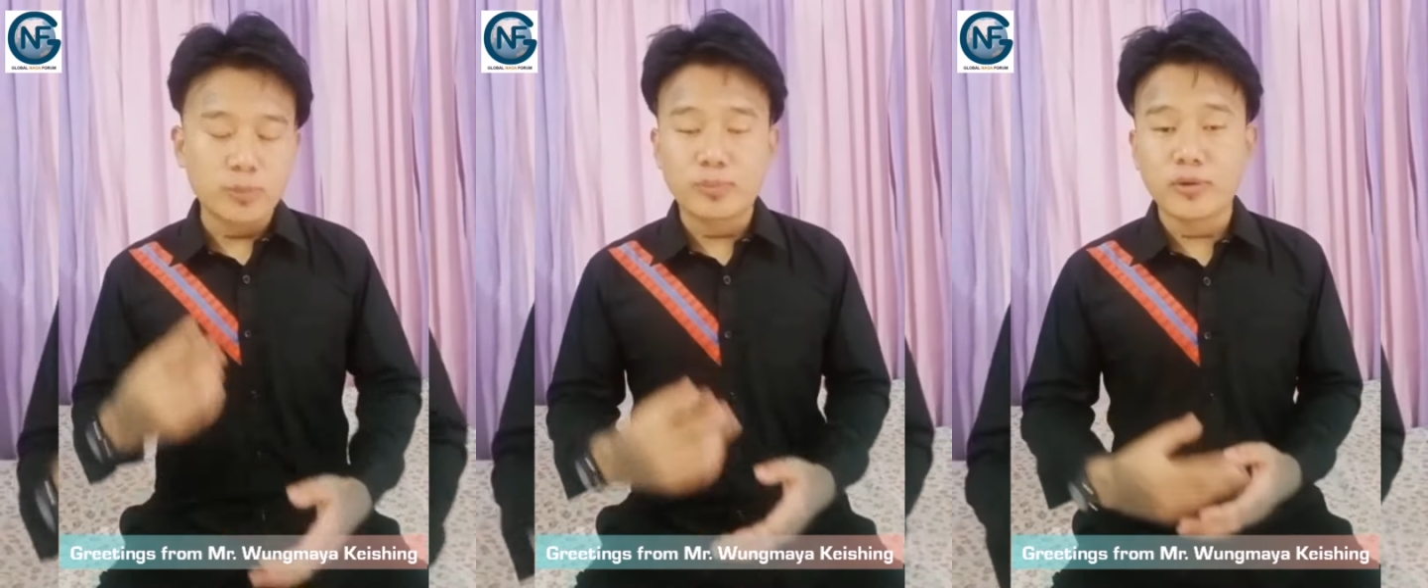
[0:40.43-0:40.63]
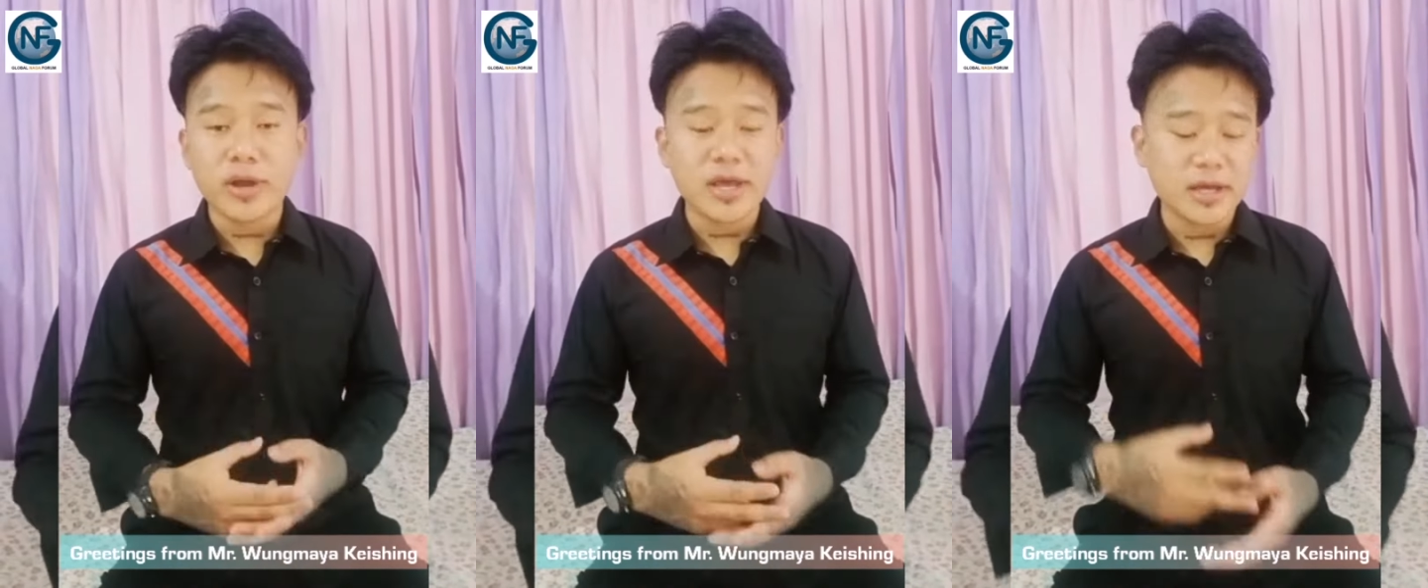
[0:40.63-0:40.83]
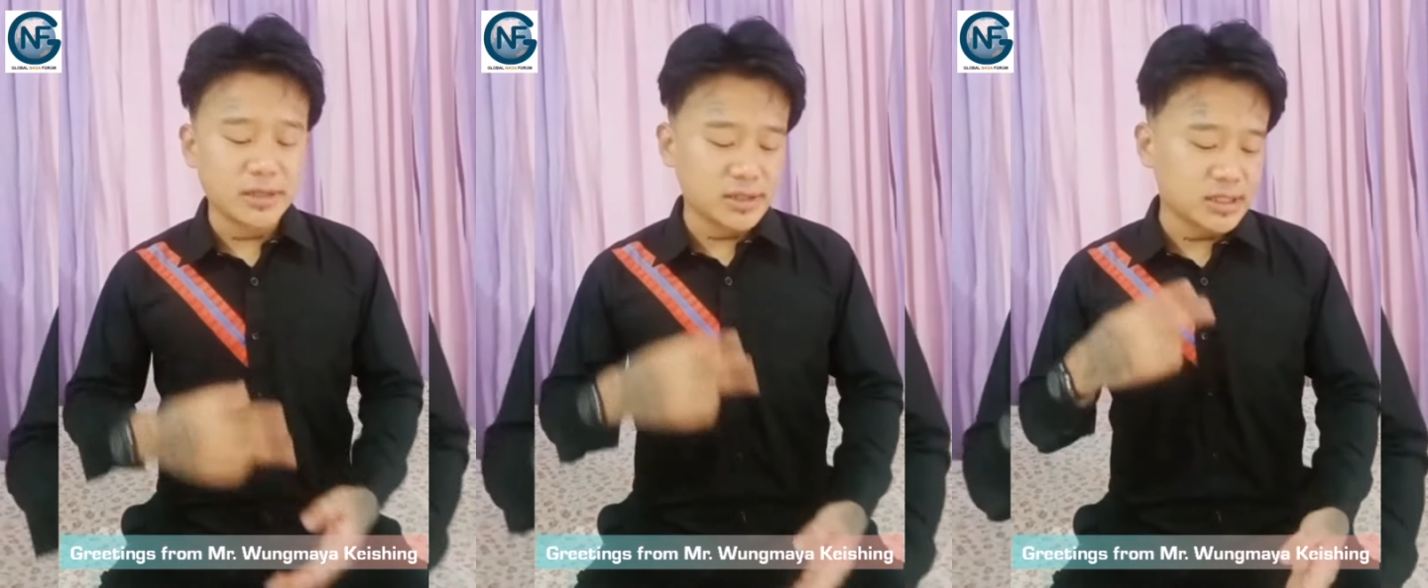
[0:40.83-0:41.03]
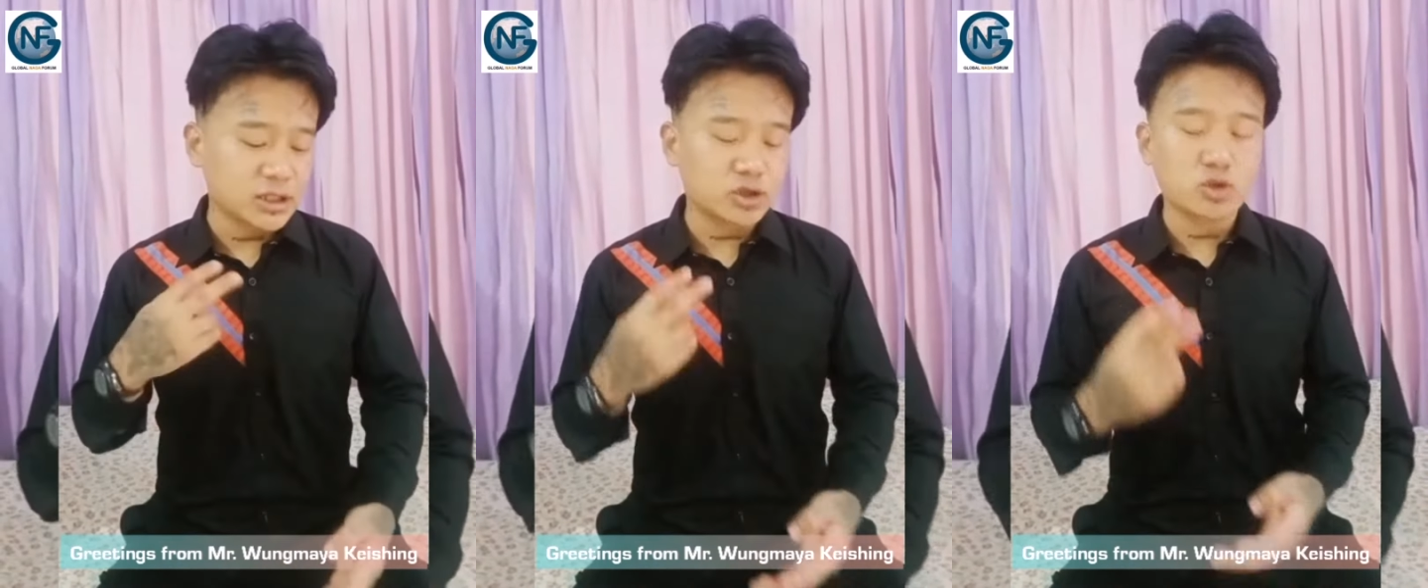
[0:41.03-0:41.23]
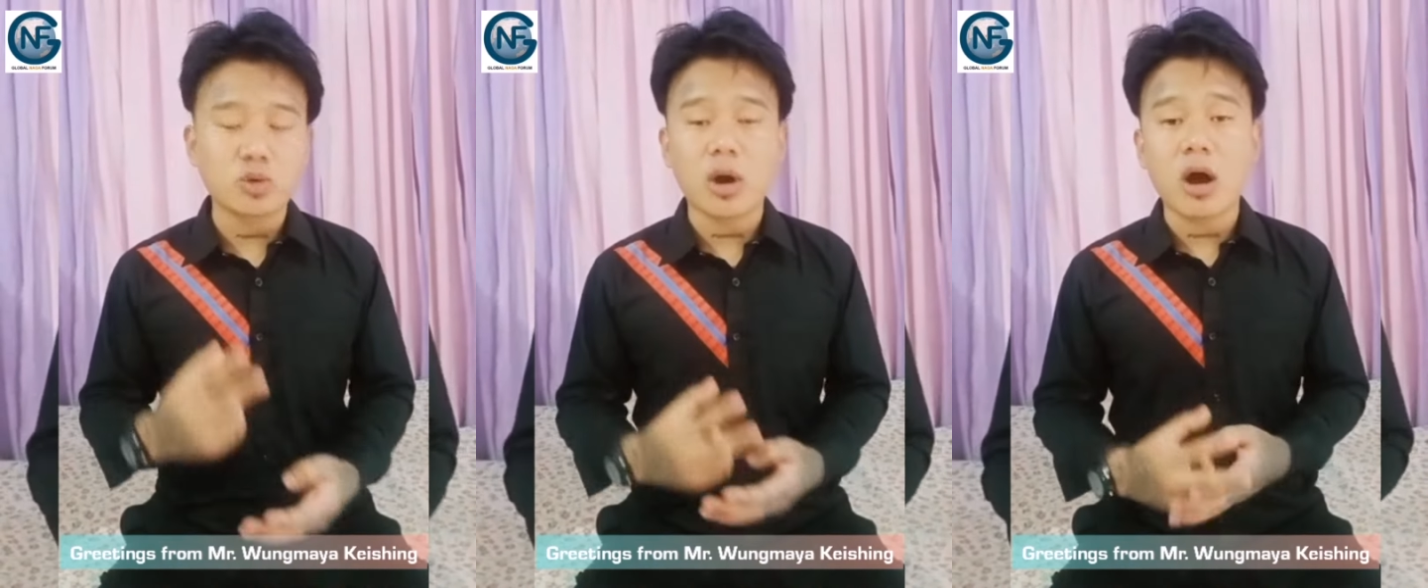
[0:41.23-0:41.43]
prayers and
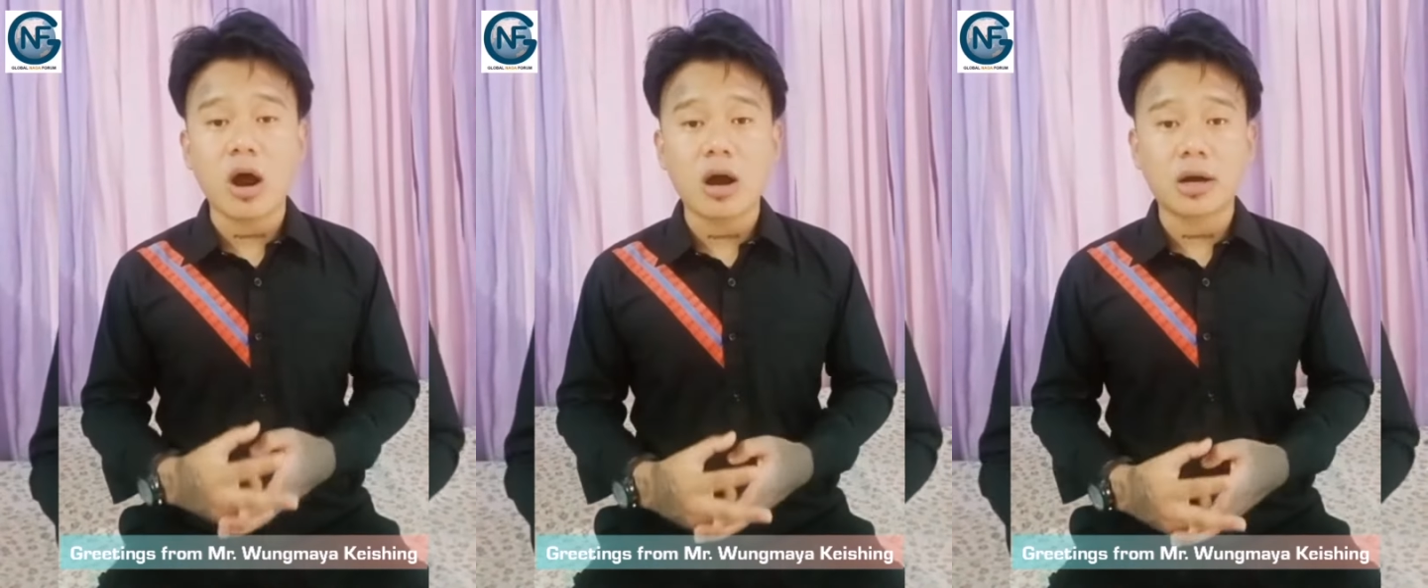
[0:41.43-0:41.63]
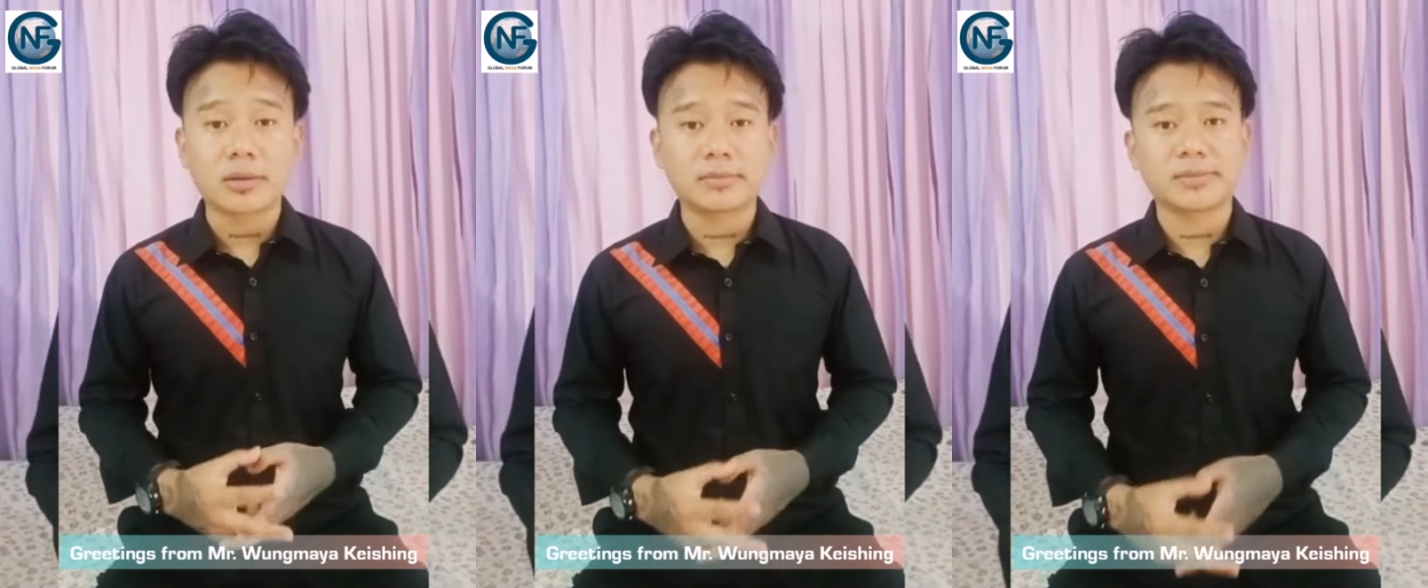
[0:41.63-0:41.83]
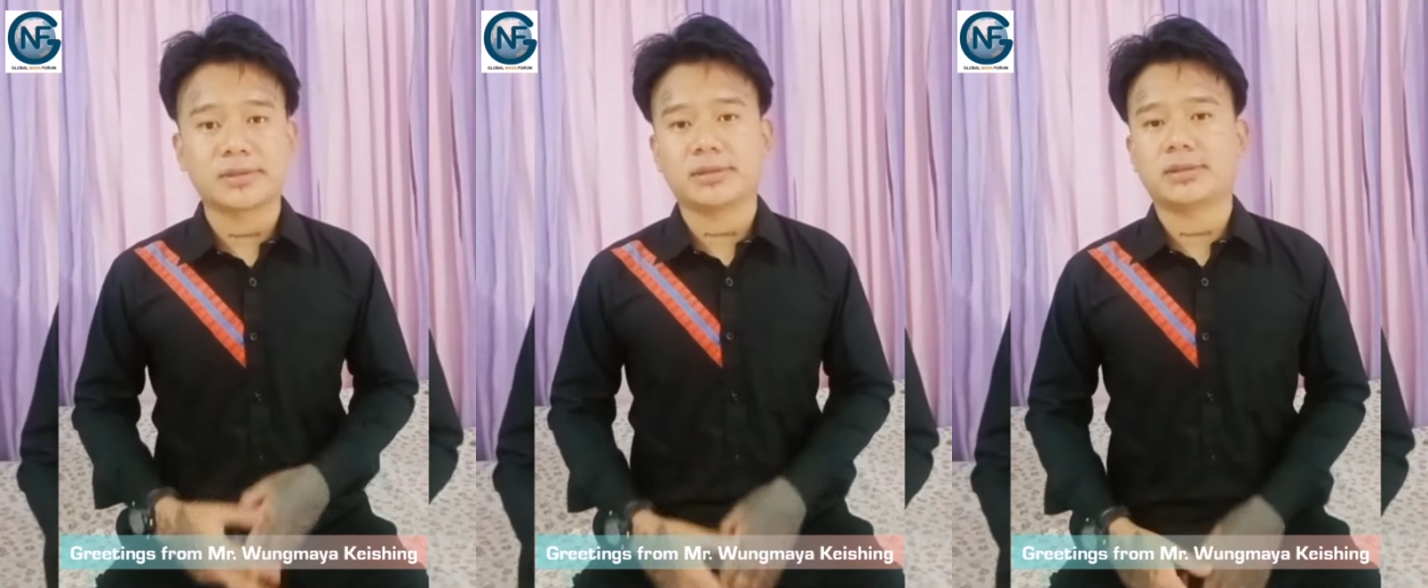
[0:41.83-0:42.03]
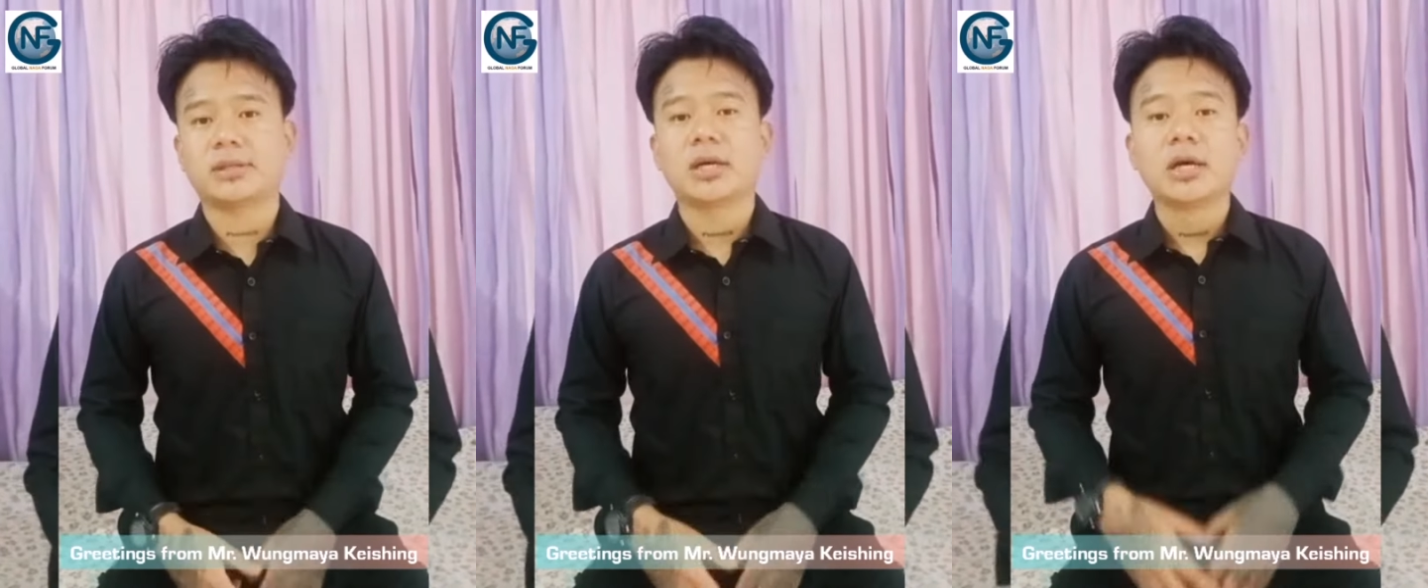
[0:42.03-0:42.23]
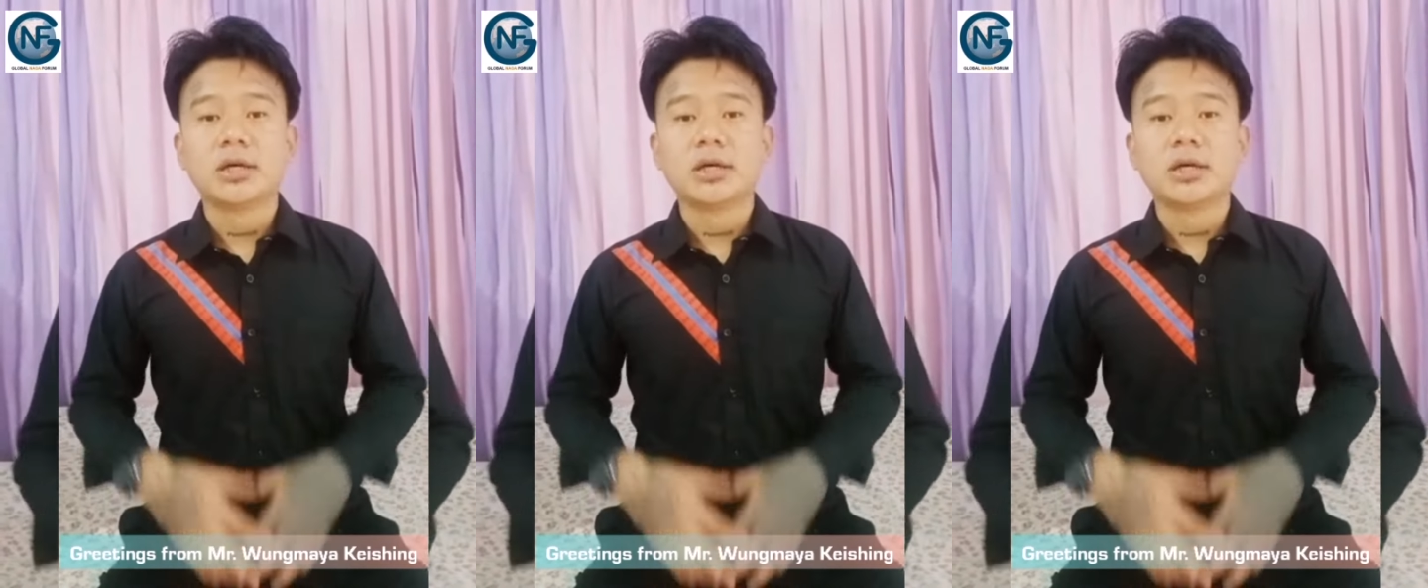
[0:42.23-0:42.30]
through arms,